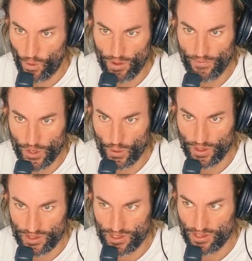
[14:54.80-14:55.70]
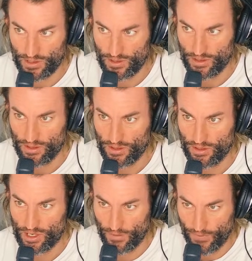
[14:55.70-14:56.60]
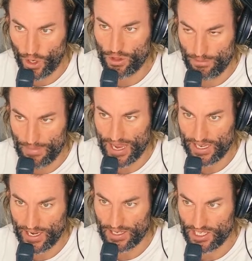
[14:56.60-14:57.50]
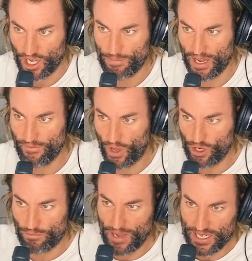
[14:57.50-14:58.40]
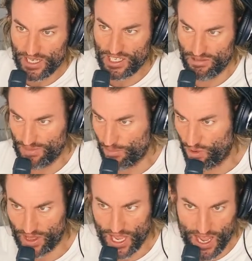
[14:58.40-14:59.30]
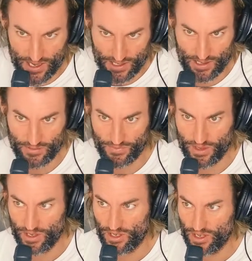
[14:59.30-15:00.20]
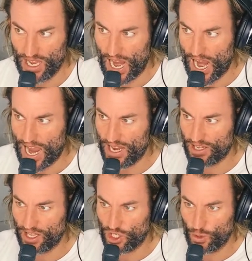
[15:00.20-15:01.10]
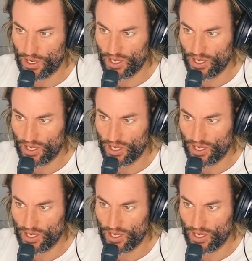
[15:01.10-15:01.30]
for the viewers to vote them back in. It's like being voted back into the Big Brother house. And they're